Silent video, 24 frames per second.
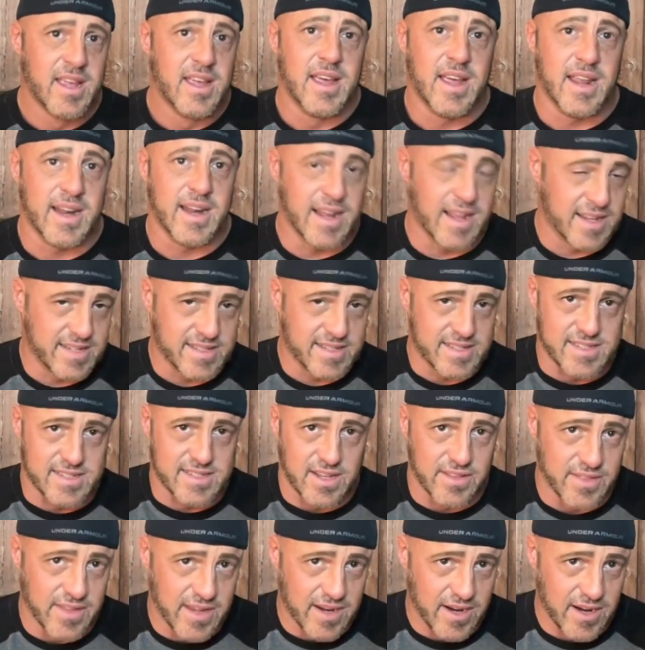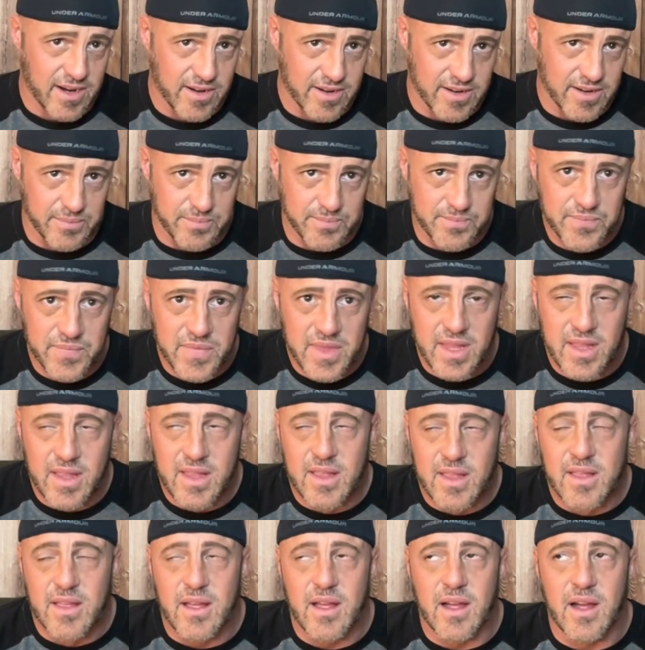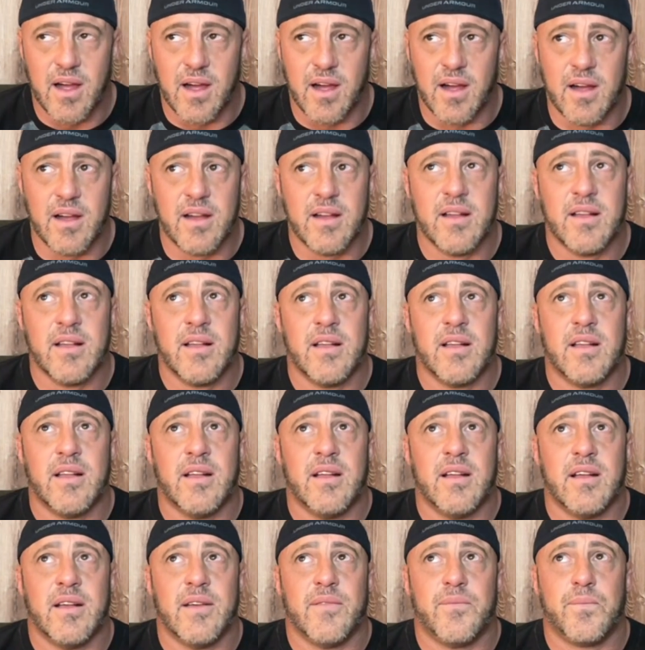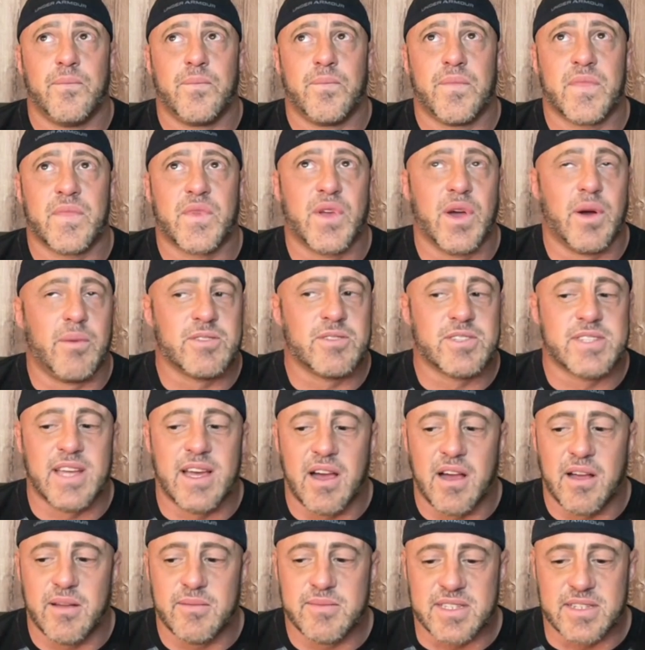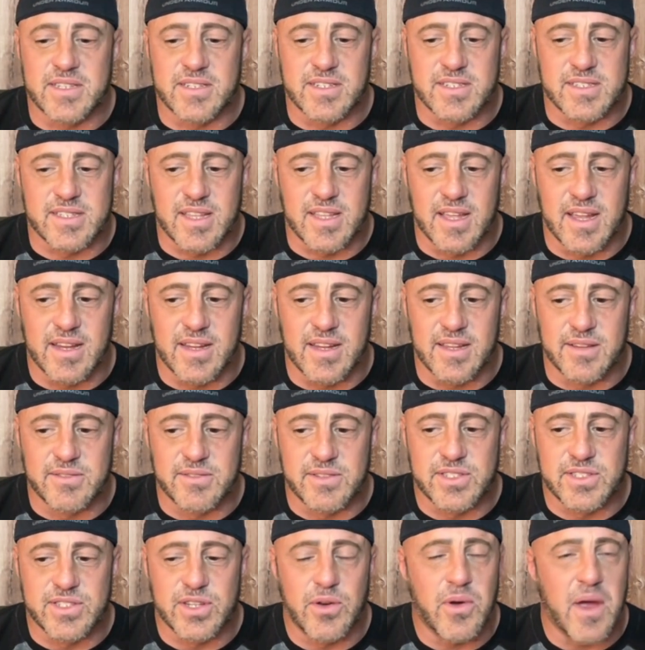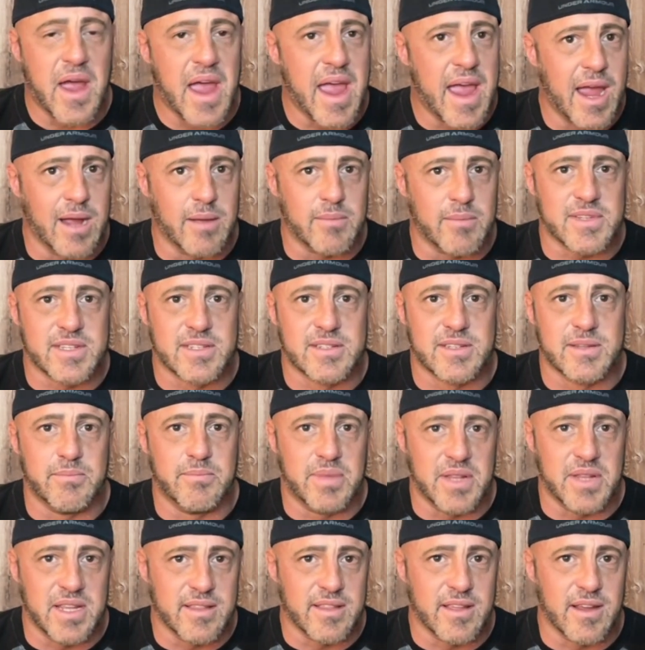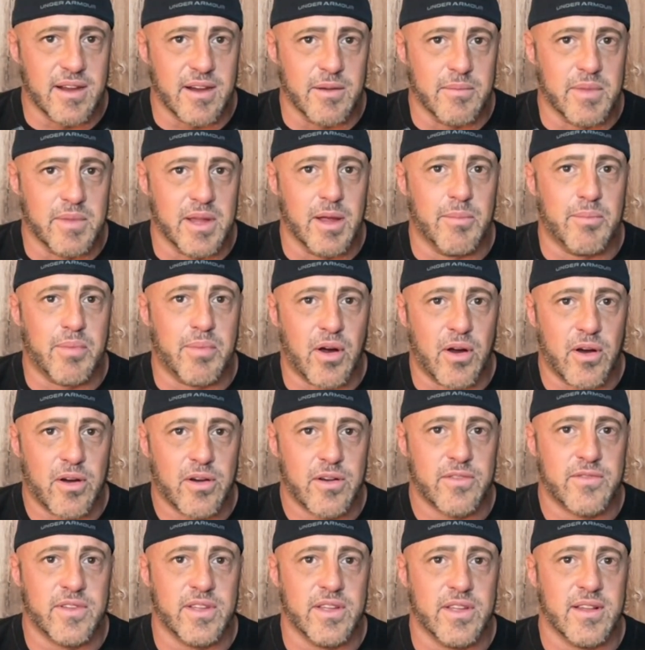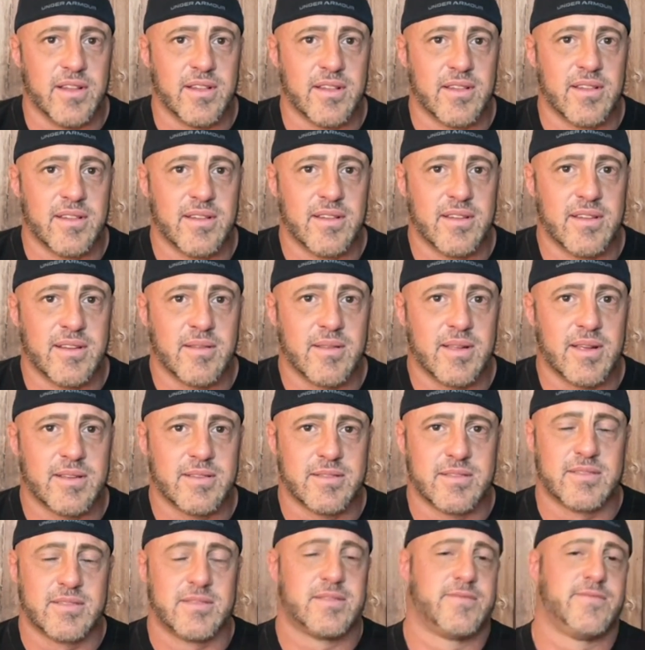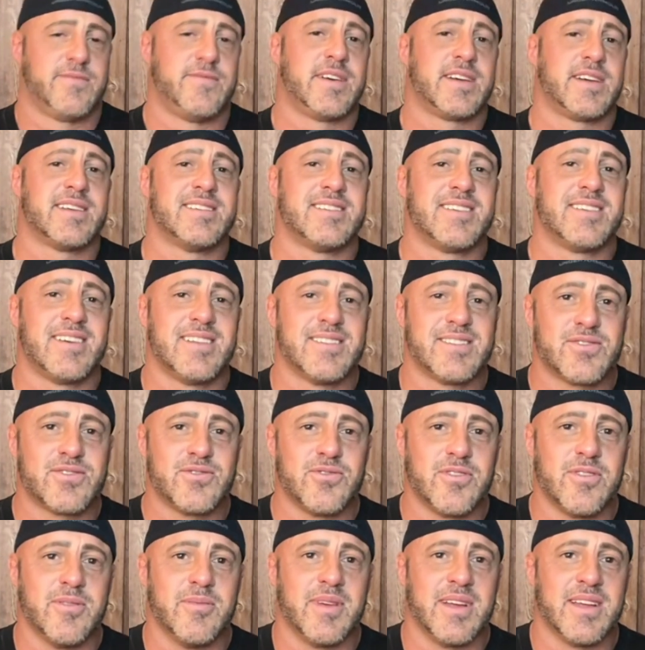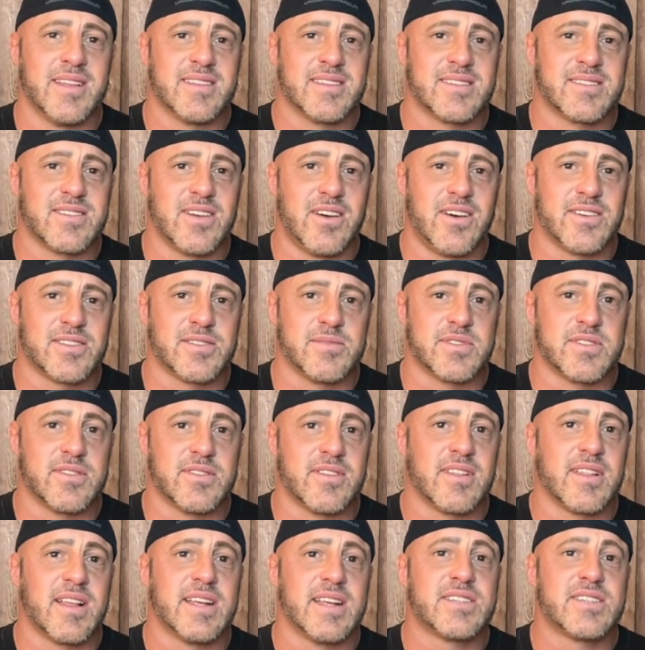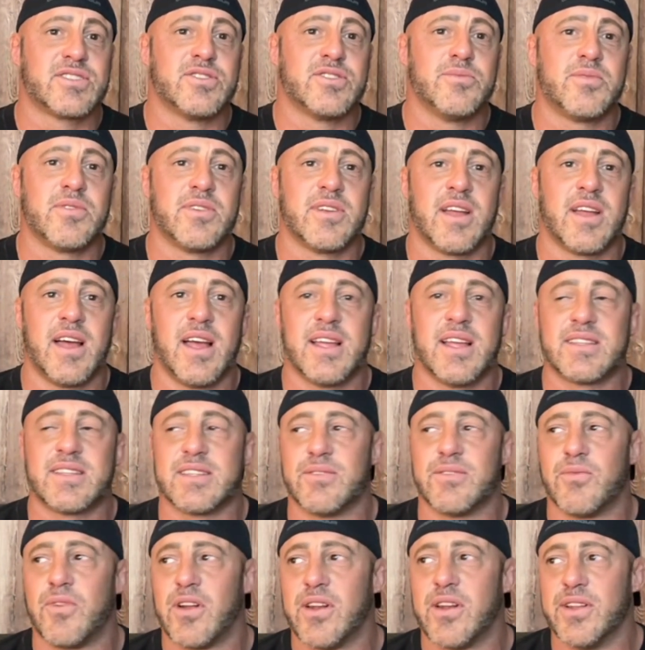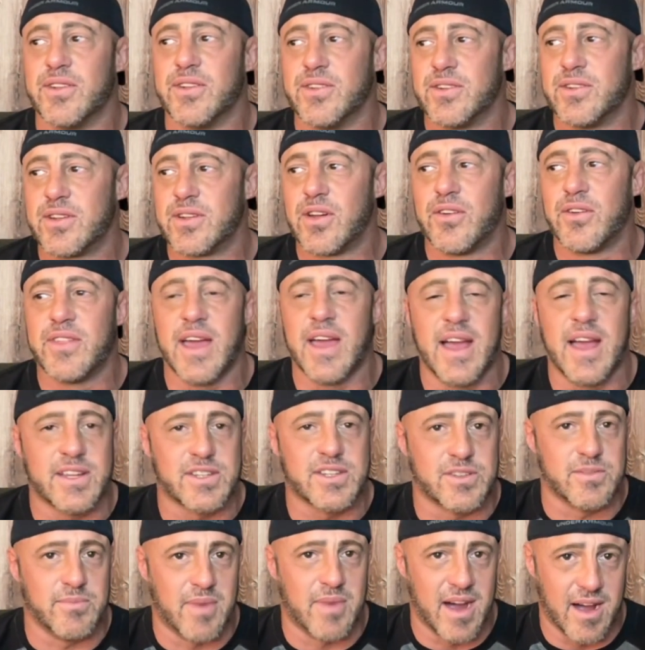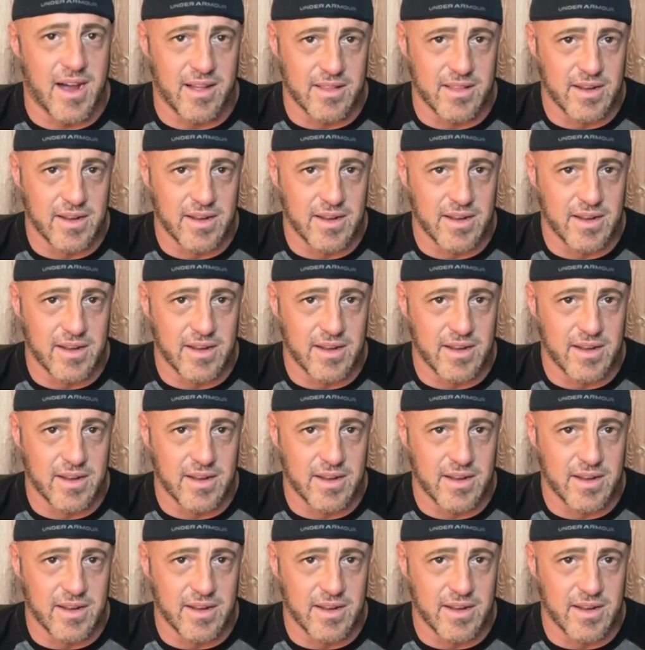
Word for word: And he had his son there and uh, a couple times, and just like, he was so amped to be there and be a part of it. Like, it's fucking John Stewart, man. This is awesome. So they're like super nice and wanted to go the extra mile.